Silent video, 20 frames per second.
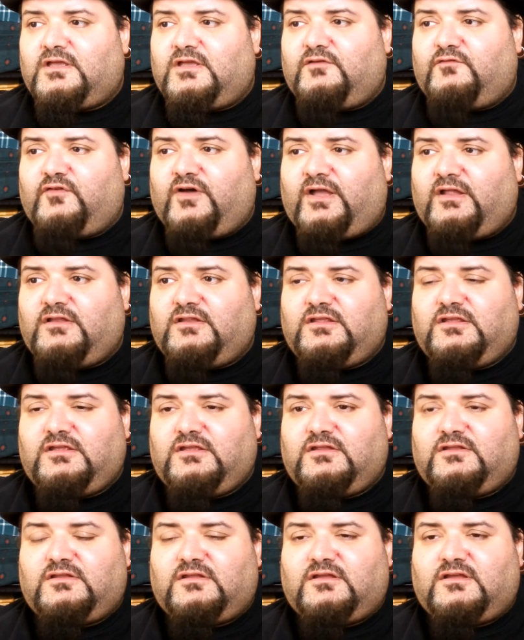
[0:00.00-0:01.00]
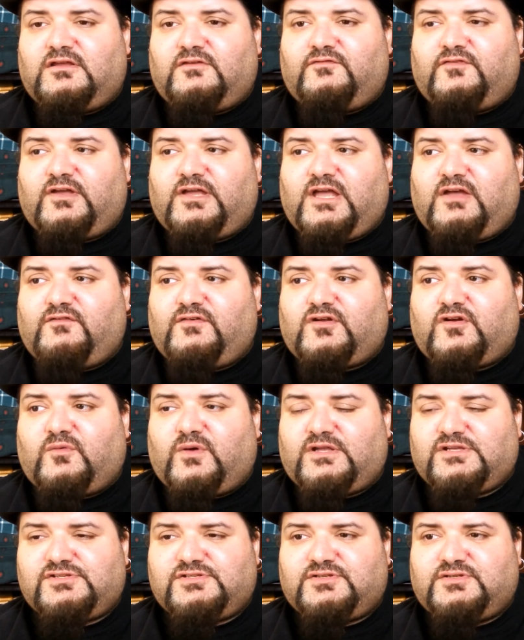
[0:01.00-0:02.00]
if I have a
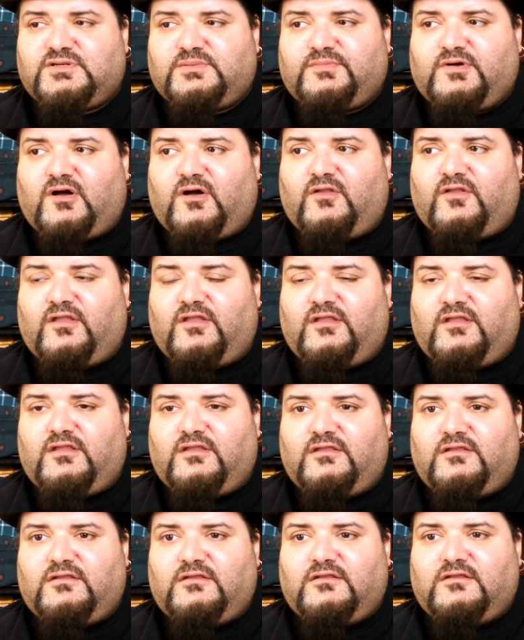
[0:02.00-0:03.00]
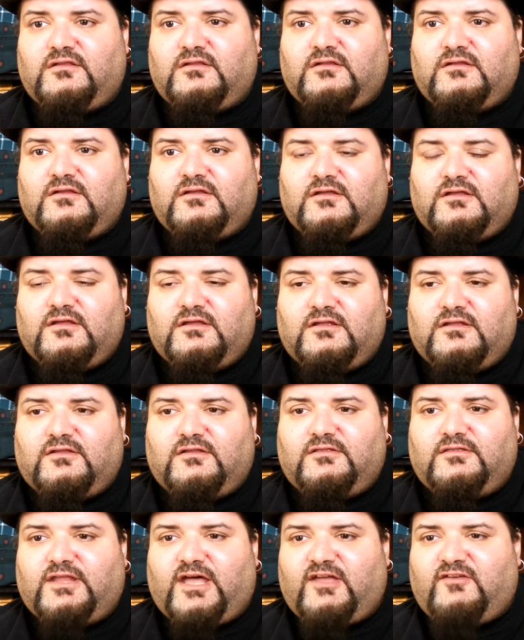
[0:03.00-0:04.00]
question about
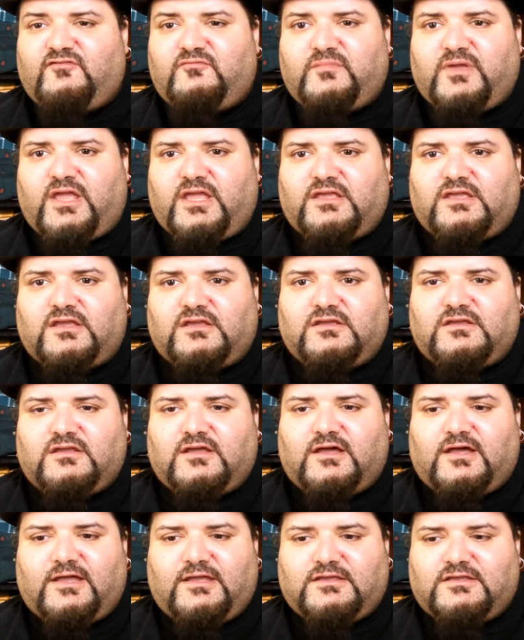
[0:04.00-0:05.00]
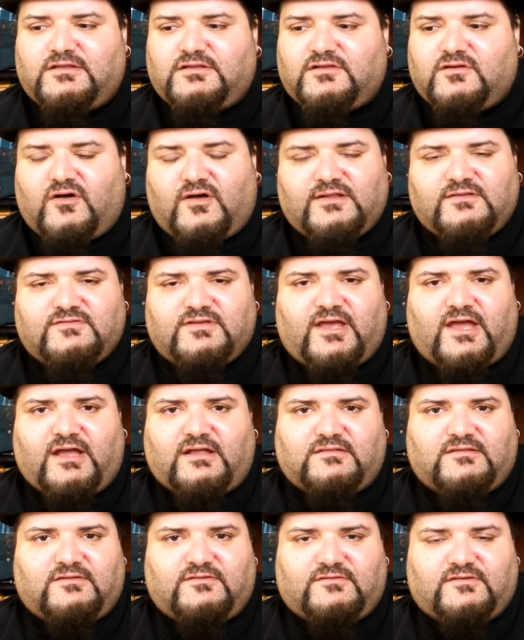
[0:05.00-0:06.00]
knife making, I can
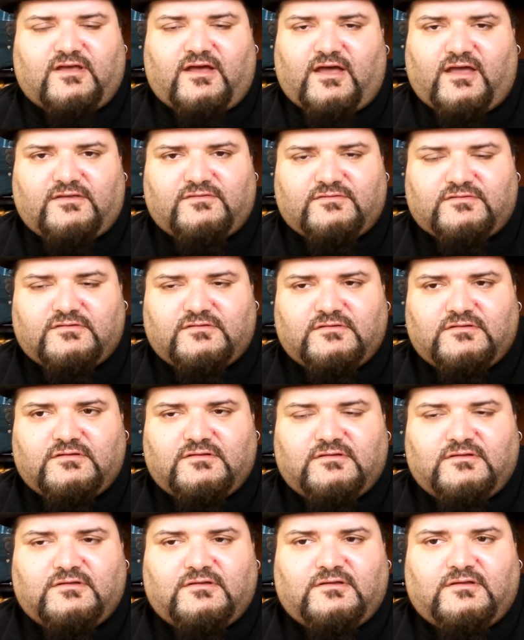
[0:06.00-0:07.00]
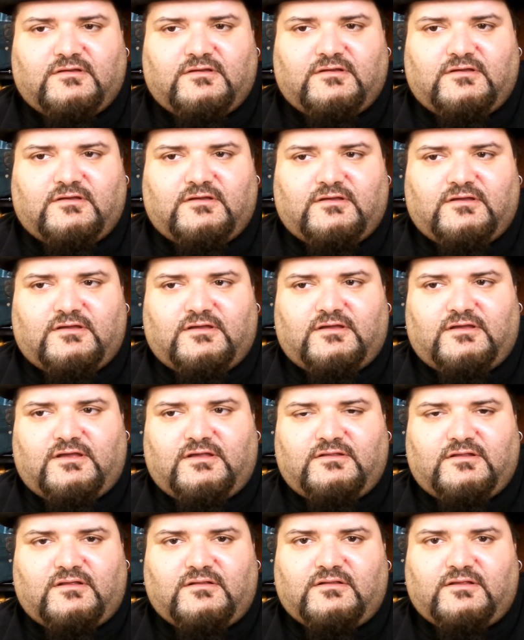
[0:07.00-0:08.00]
contact these guys
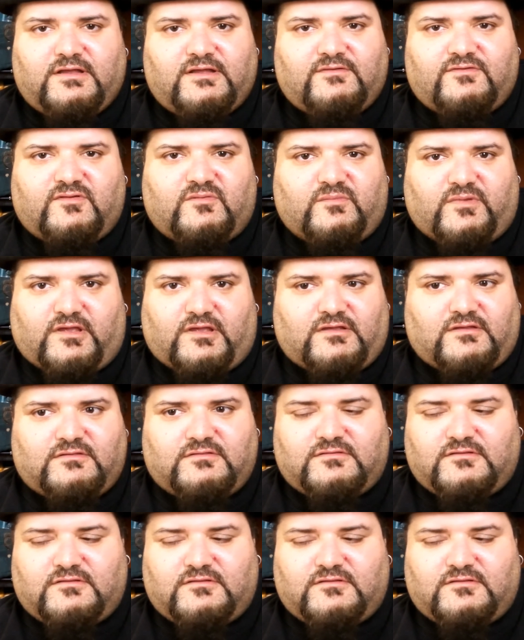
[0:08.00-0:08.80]
and they'll answer me.